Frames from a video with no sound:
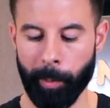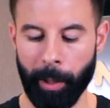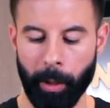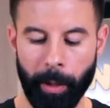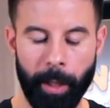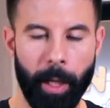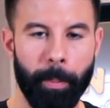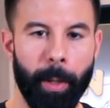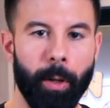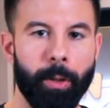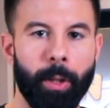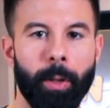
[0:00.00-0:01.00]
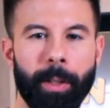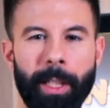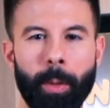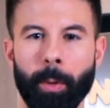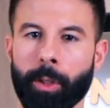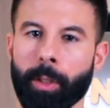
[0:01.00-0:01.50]
gonna be cooking up our
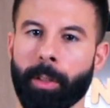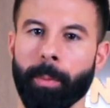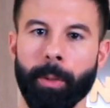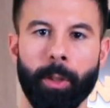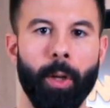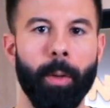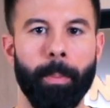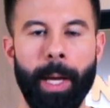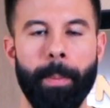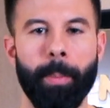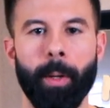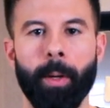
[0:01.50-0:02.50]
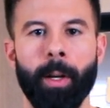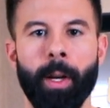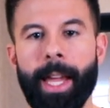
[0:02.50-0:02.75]
turkey with just some salt, pepper.